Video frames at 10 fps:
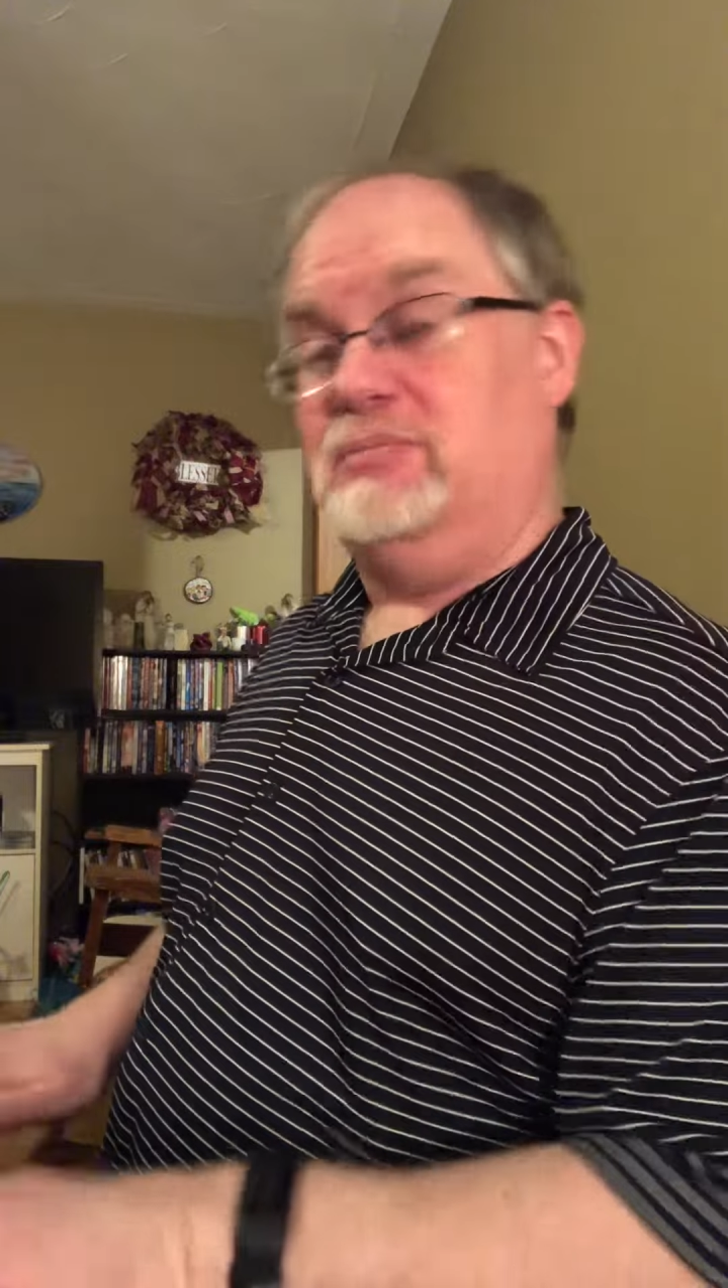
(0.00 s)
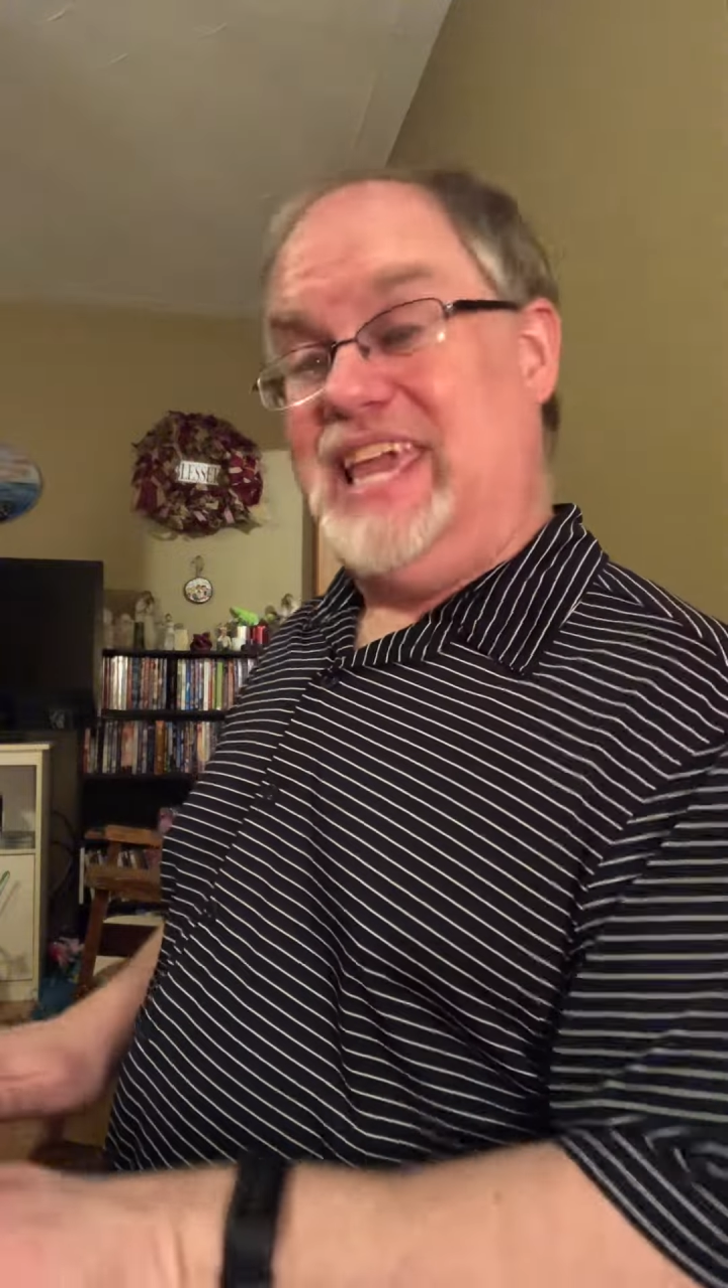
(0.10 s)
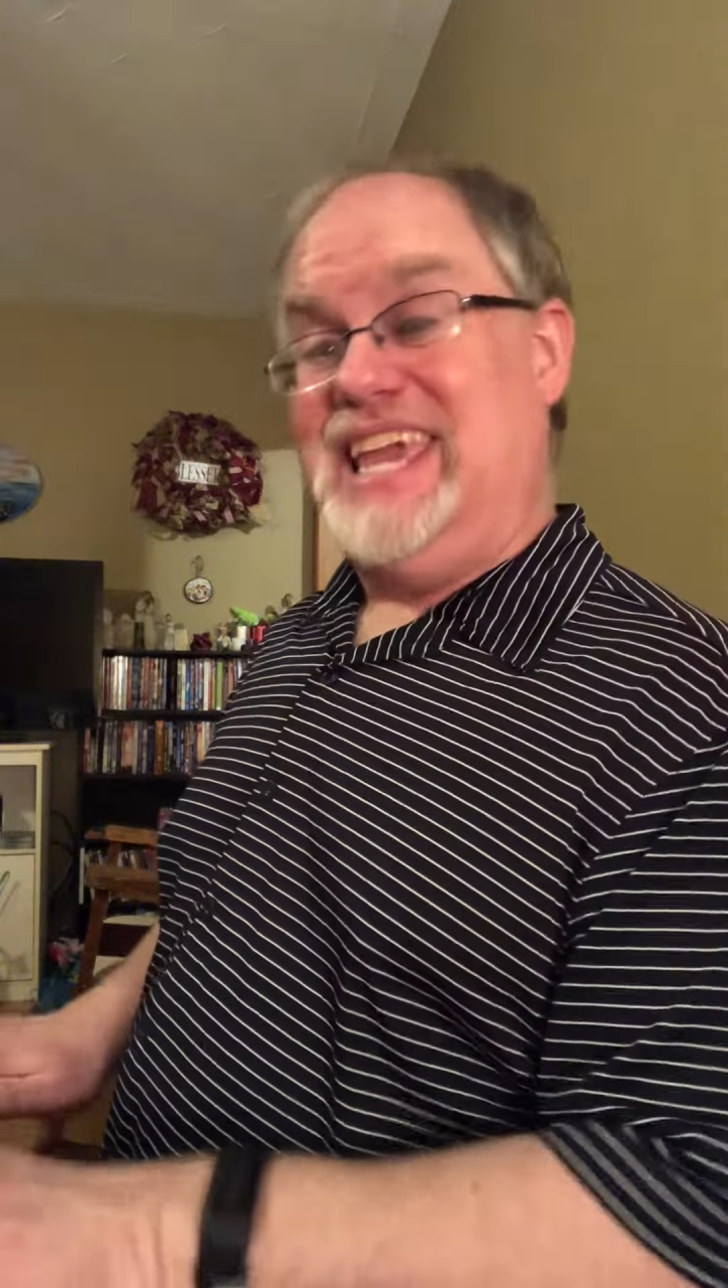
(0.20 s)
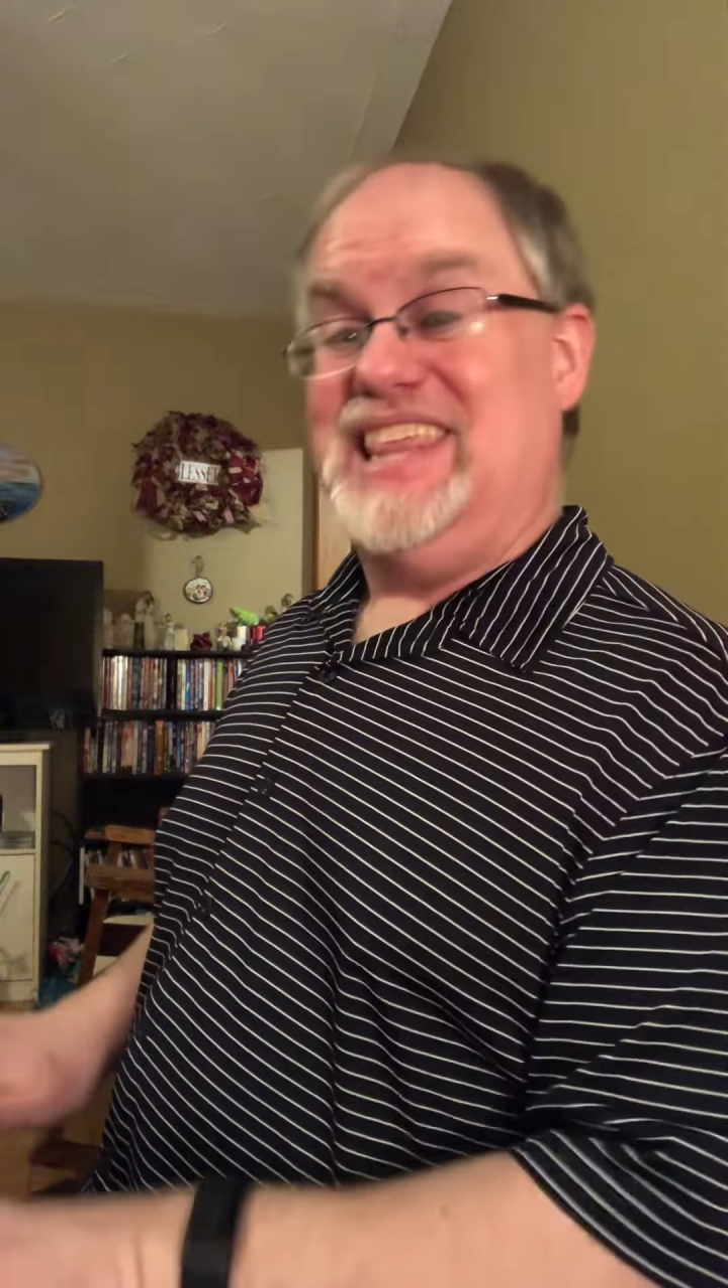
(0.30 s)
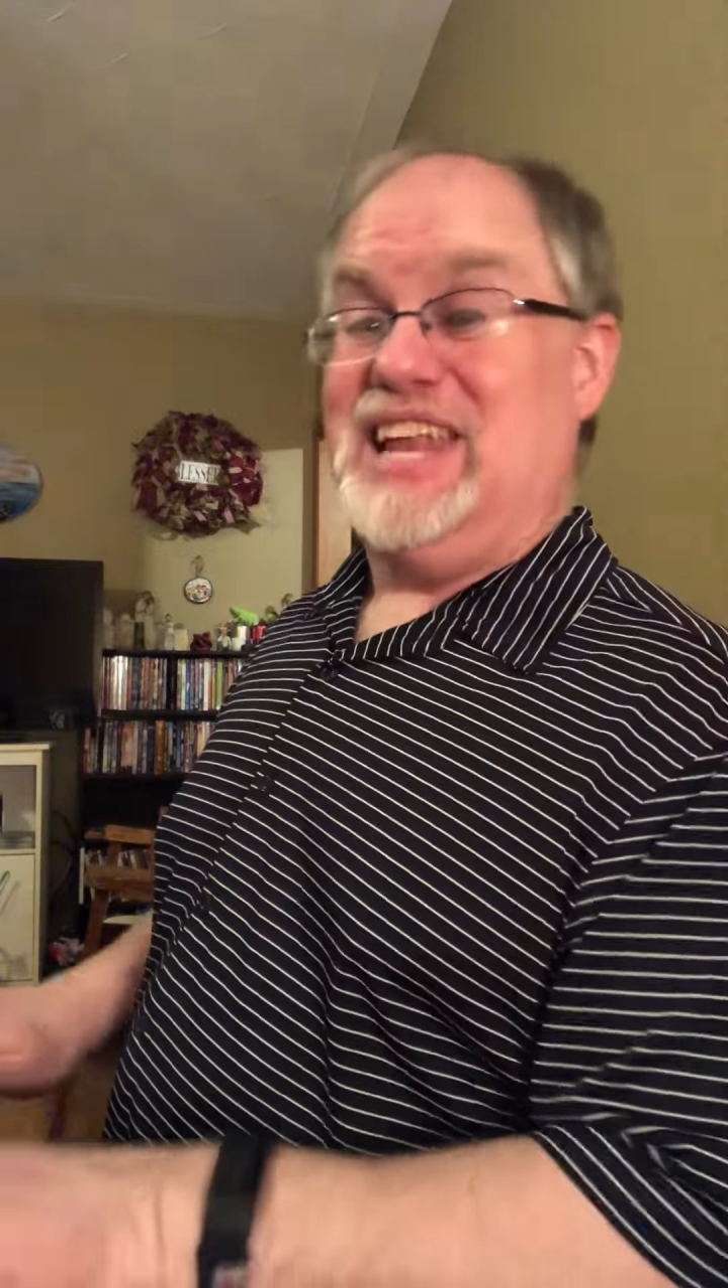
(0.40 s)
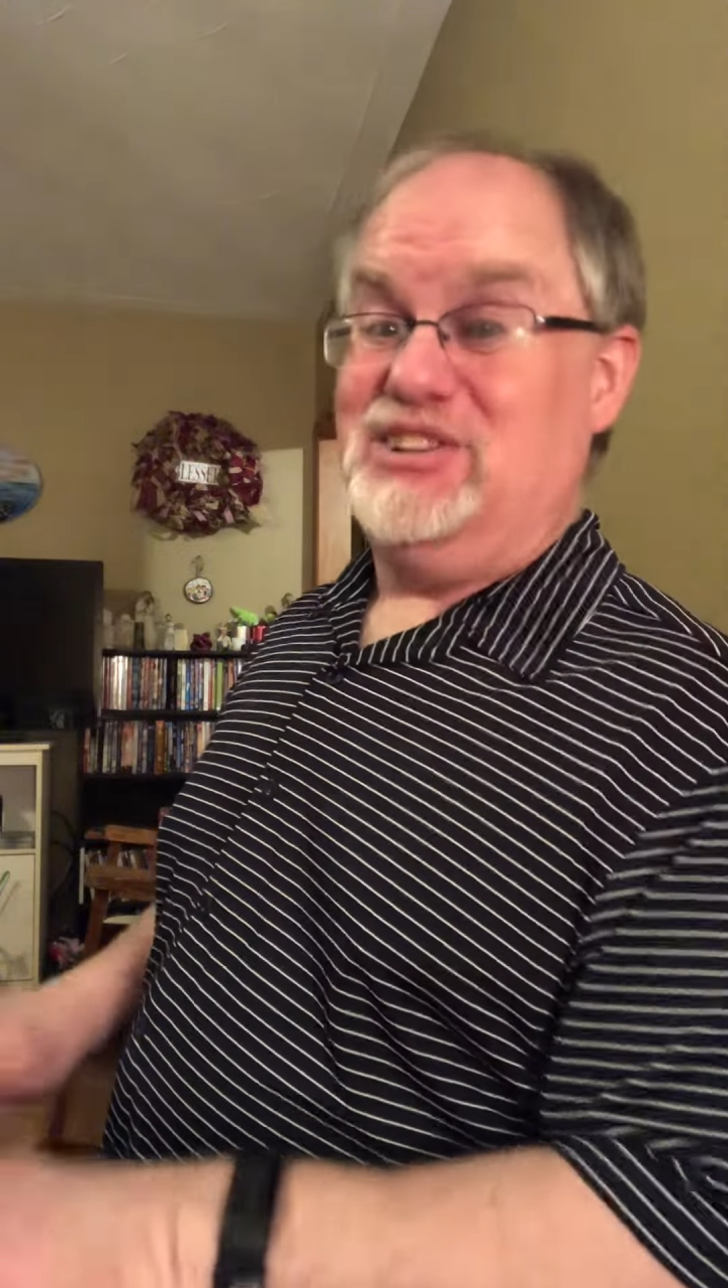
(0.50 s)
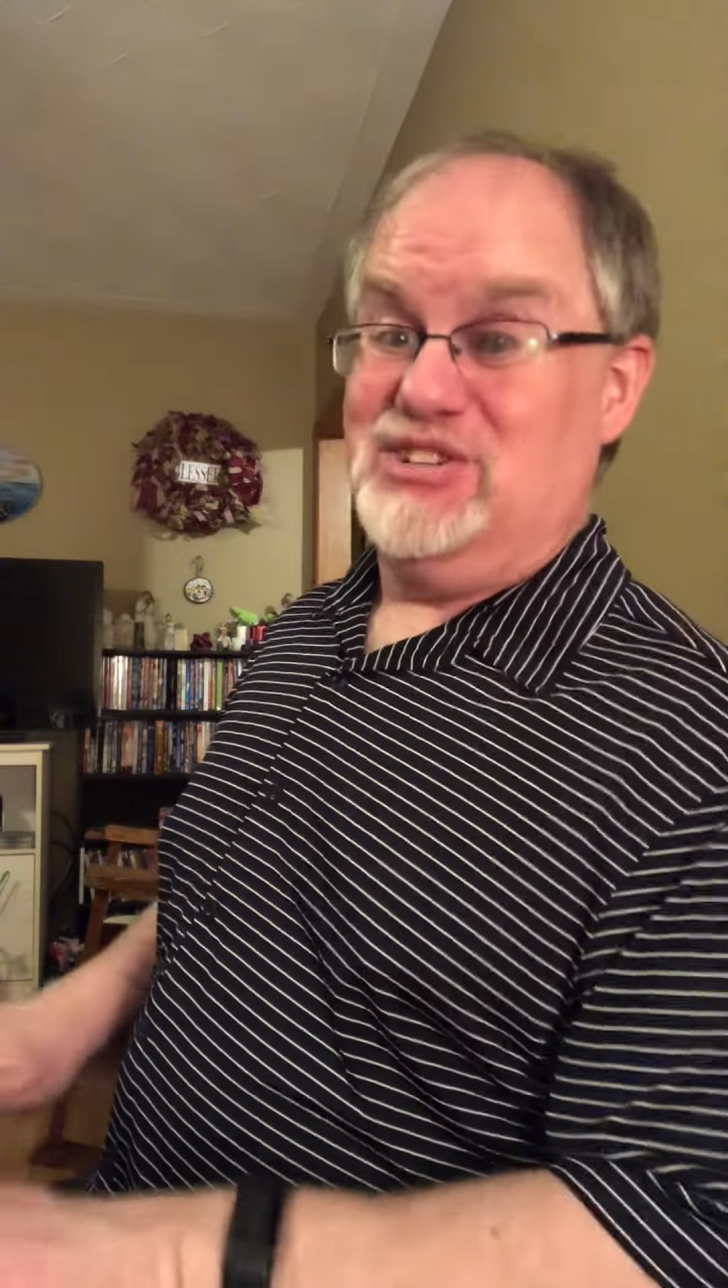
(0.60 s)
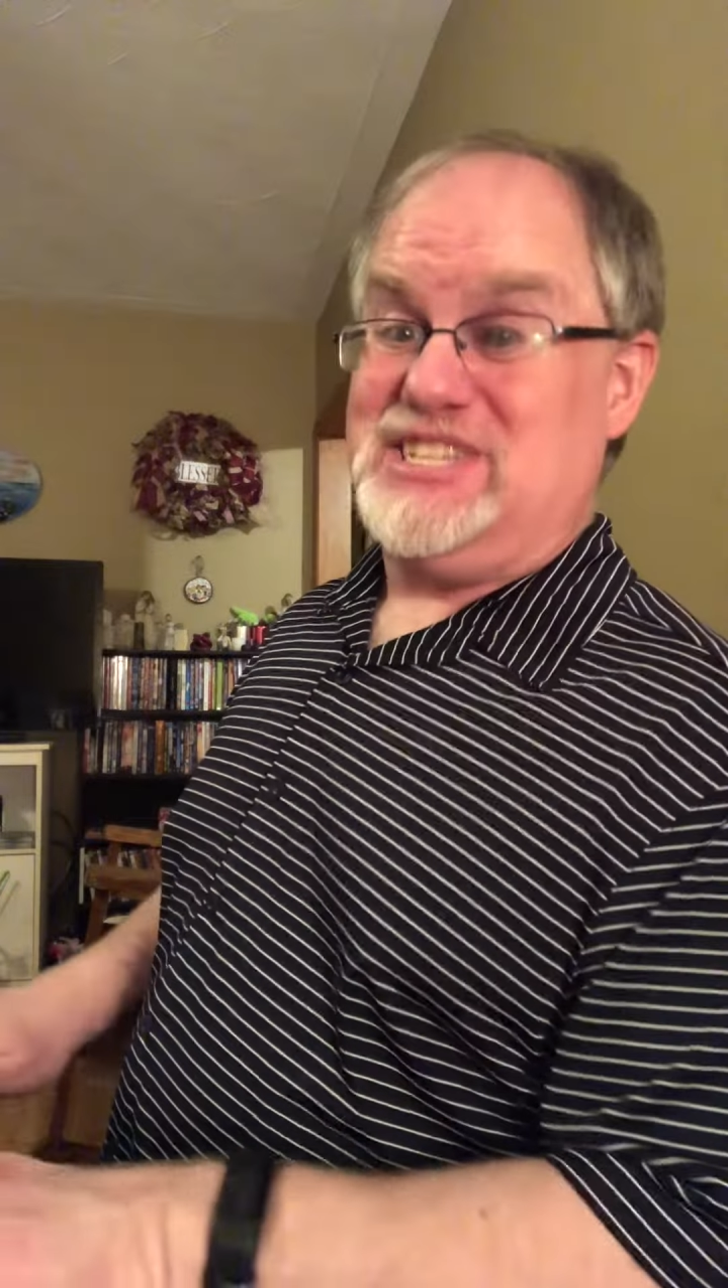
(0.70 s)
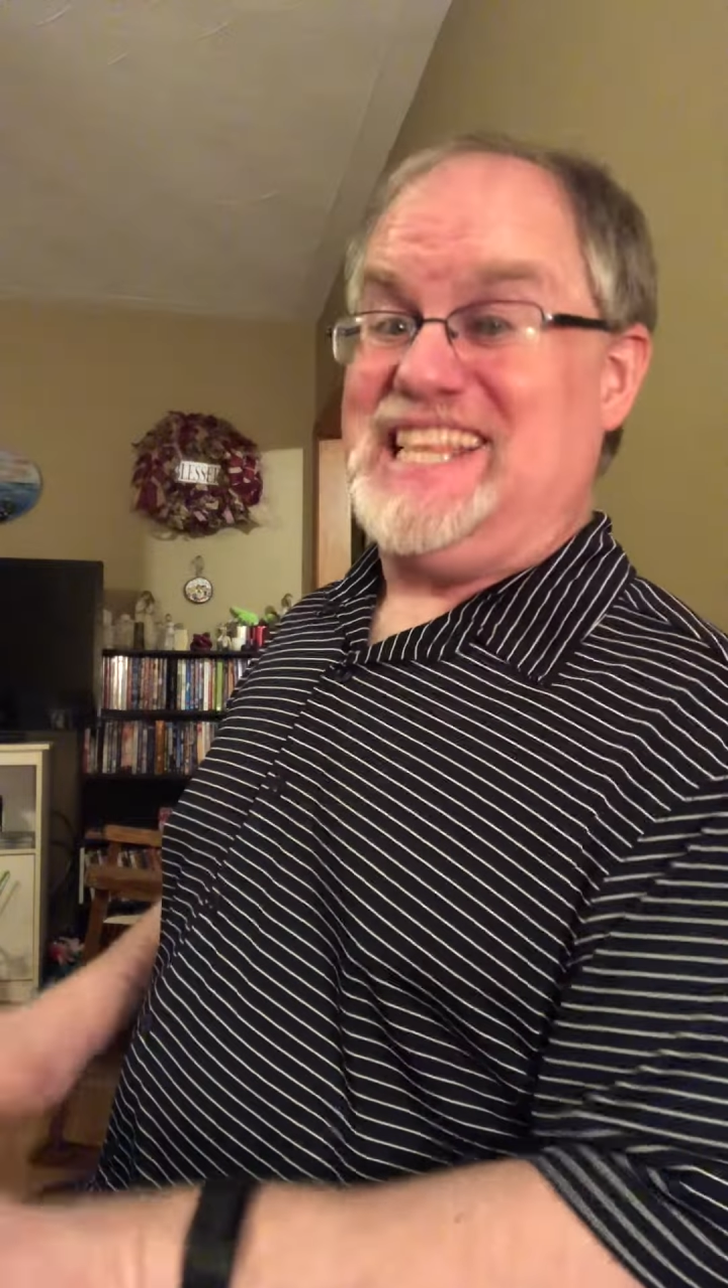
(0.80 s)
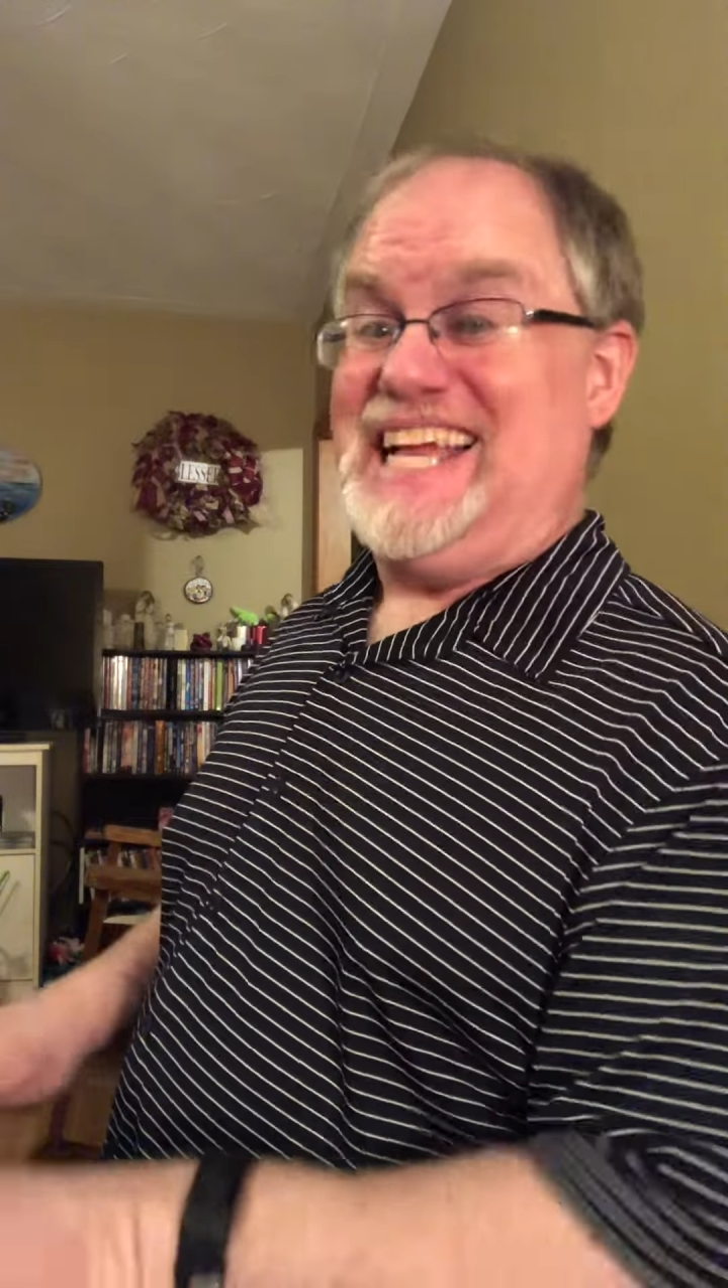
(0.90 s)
me that looks